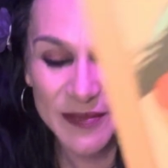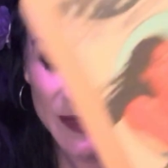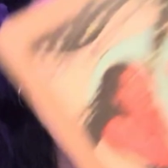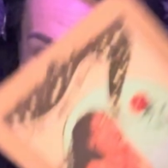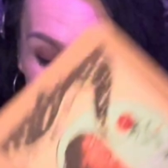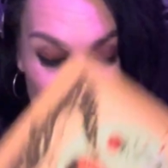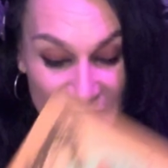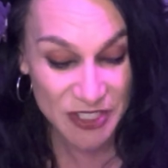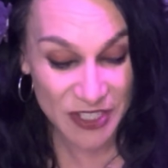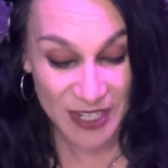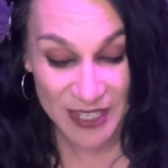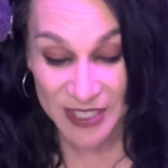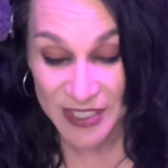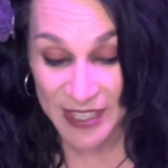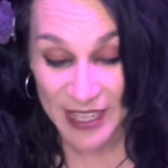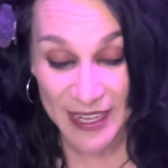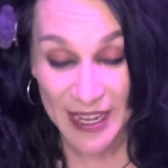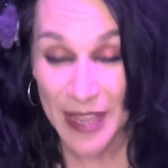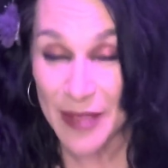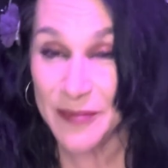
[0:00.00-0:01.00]
You can change
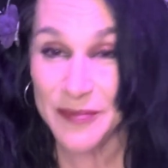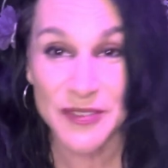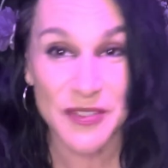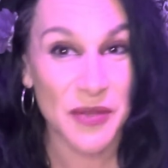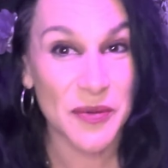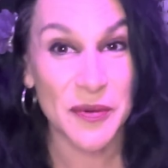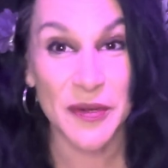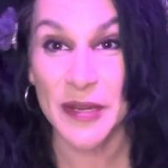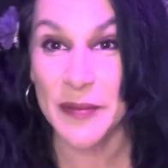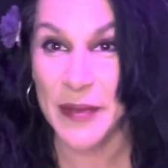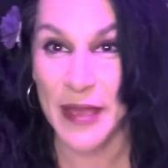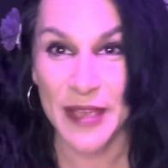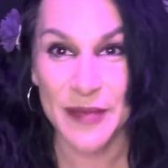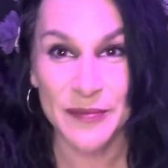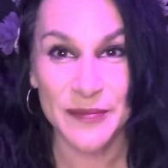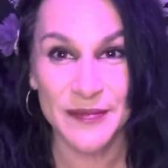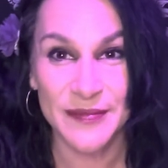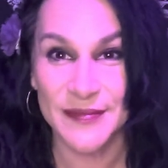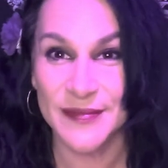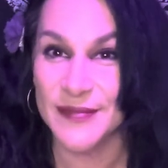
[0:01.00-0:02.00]
that up. Don't worry, babe.
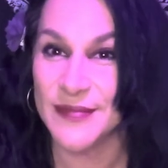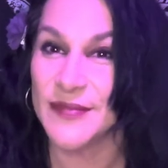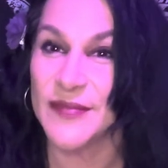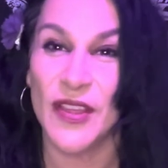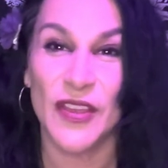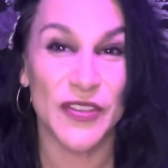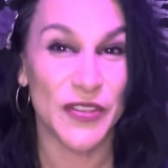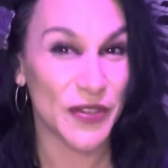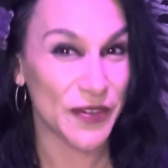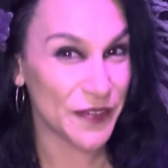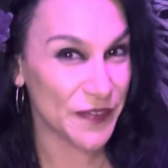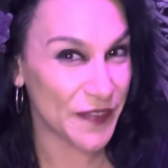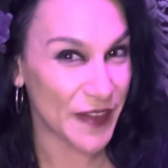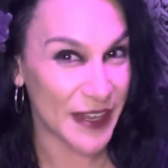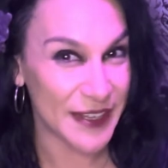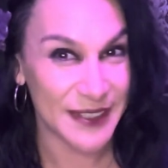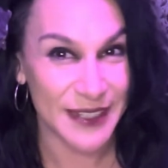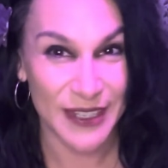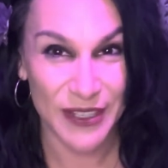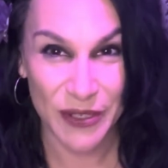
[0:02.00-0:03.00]
You're
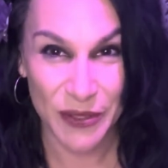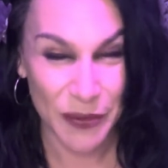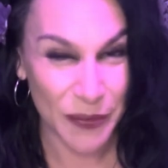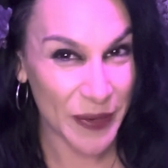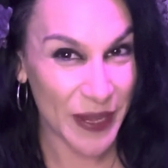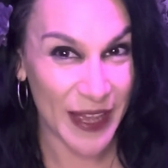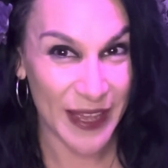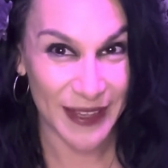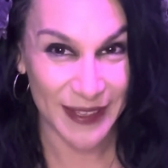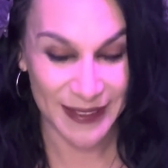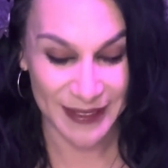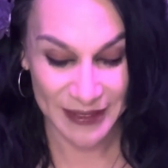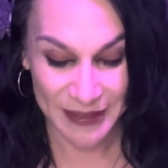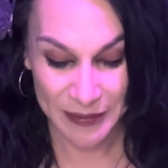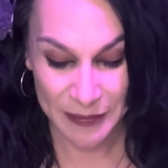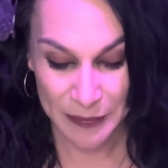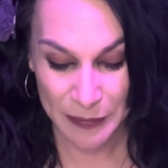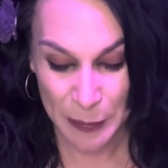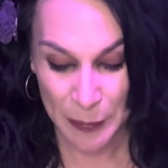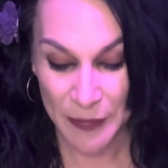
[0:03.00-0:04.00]
finding your way.
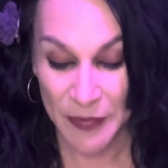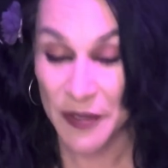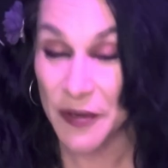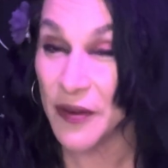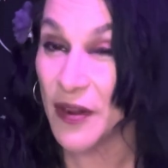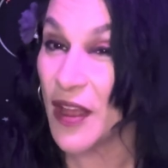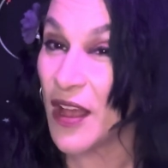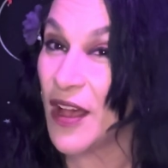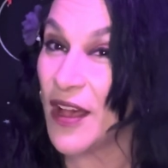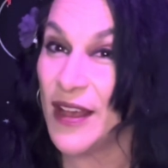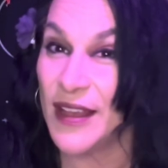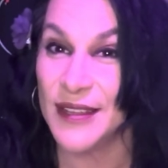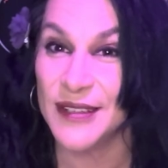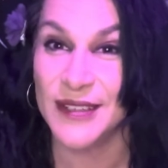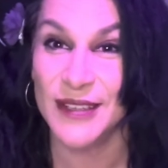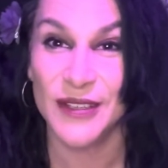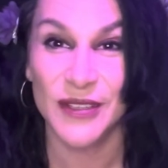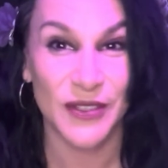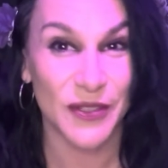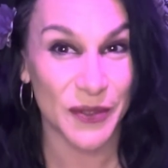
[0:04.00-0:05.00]
You're on
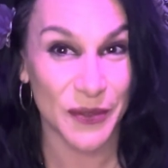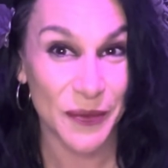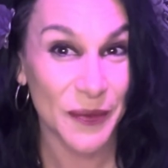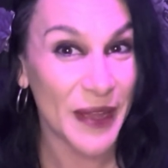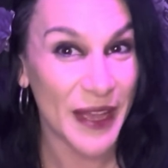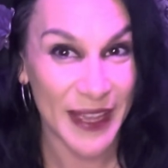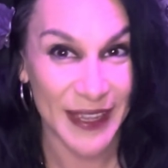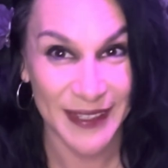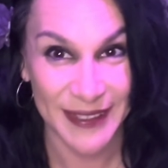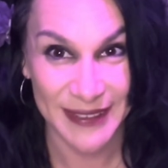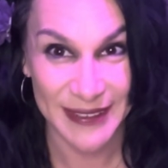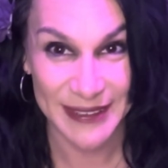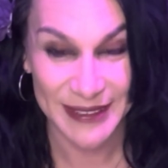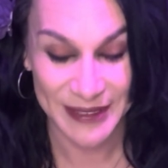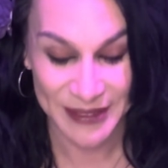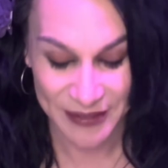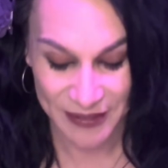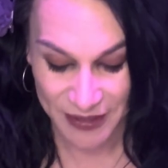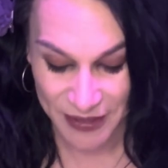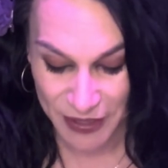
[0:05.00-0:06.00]
your way.
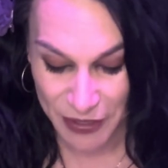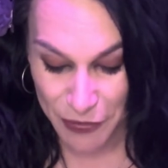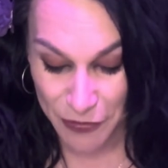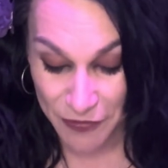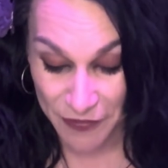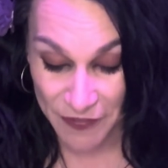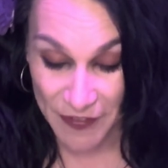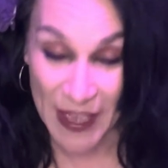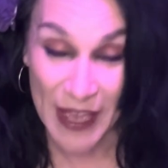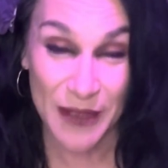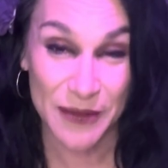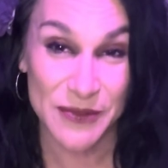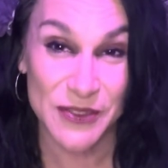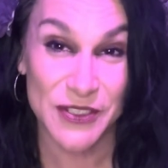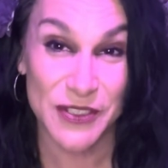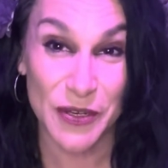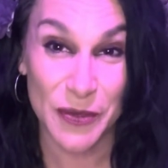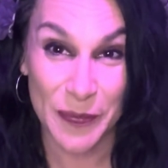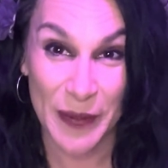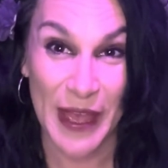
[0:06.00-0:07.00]
You found
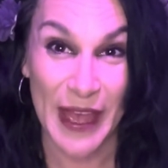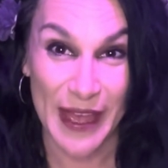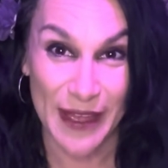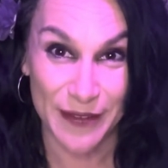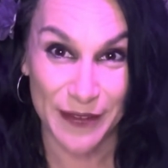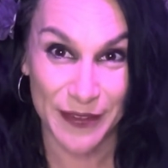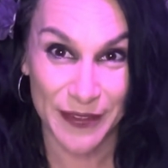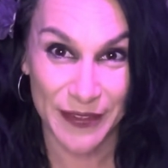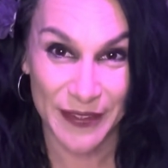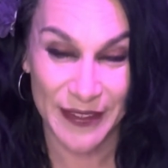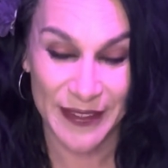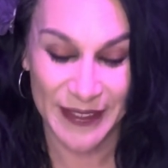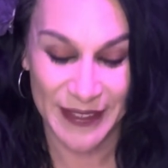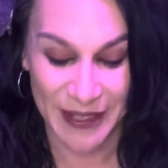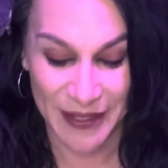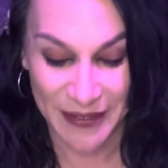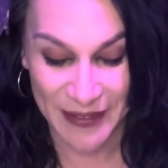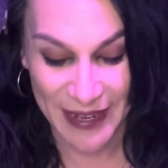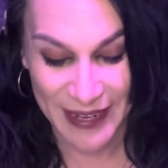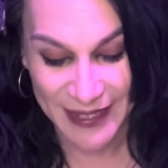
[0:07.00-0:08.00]
your path.
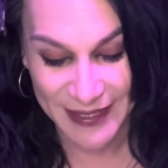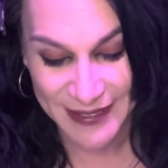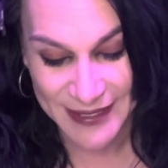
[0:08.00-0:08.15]
All right?